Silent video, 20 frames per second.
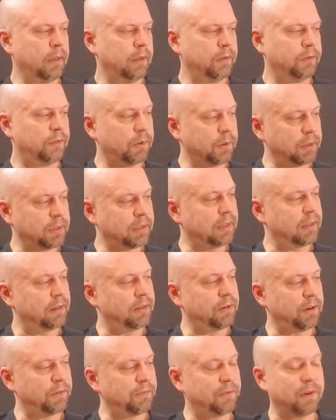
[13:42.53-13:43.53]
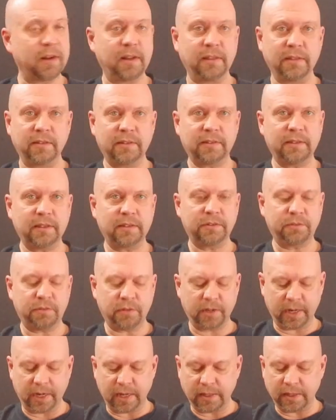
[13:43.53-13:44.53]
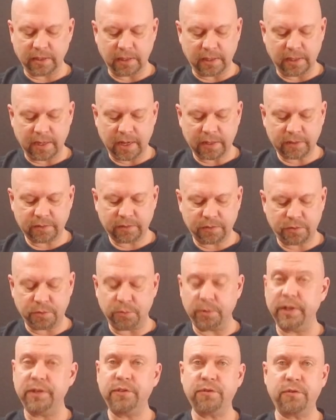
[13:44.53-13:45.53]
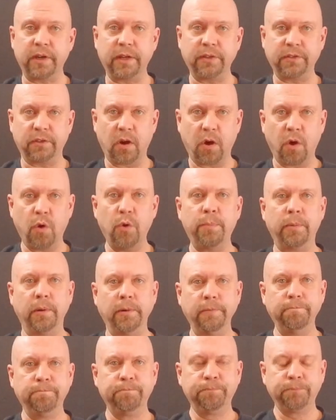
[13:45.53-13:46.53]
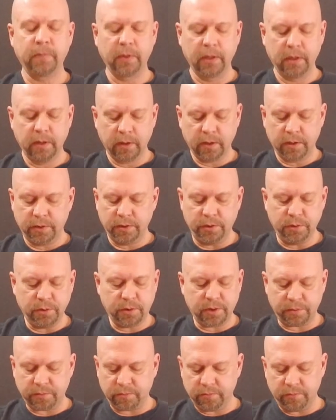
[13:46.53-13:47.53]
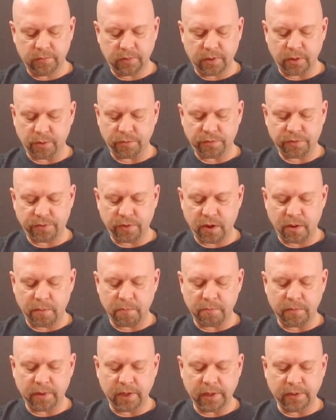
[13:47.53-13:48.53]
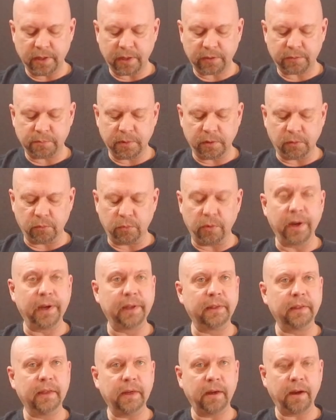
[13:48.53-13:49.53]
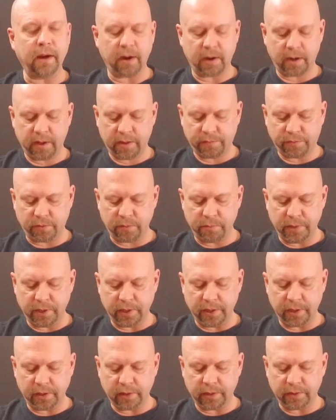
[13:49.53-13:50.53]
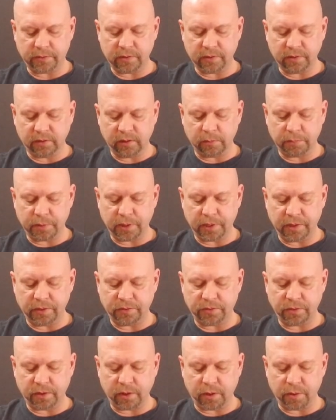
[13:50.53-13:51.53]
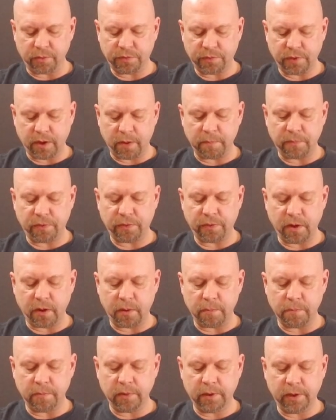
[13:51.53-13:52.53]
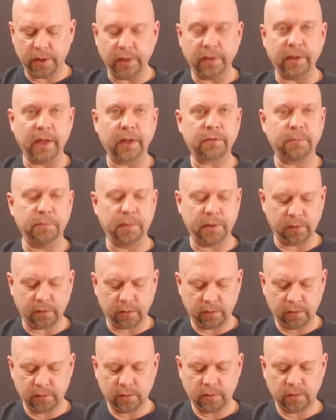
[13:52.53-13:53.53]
so it's the 3rd fret on the 6th string, and then the next 3 strings open. You could go thumb, index, middle, ring there. For me, it's a little bit easier to go thumb, thumb, index, middle.